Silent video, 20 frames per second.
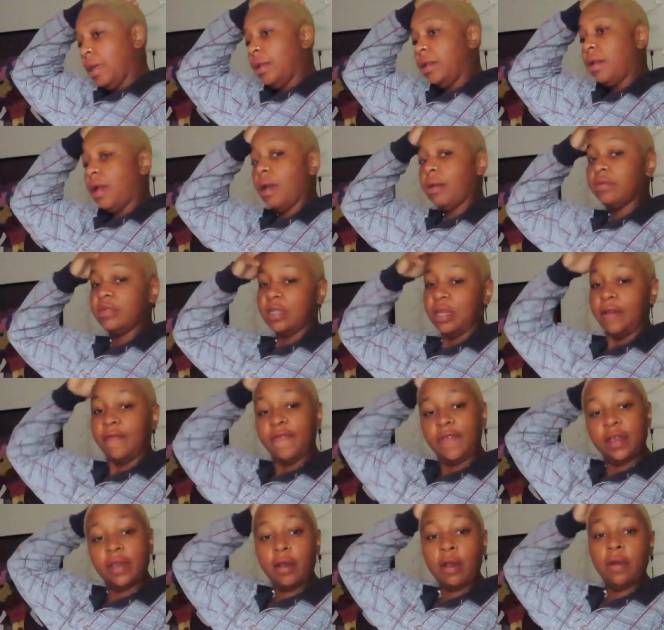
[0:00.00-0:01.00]
now I'm trying to
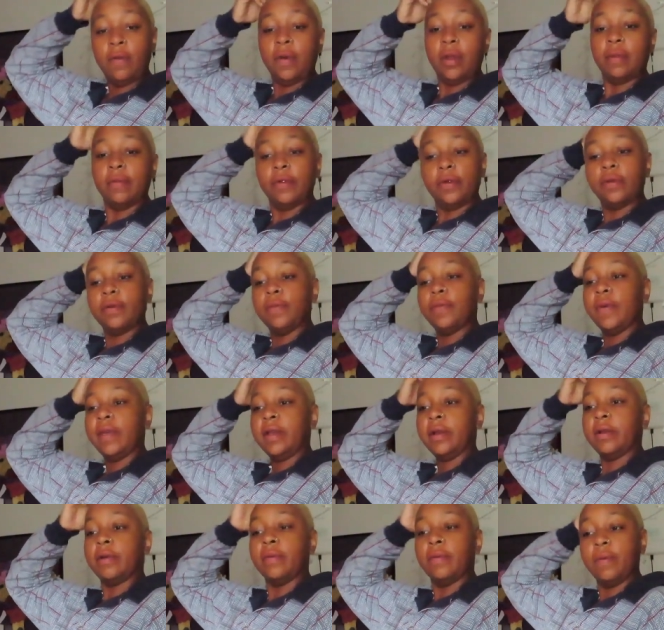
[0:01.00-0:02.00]
figure out what I'm gonna wear to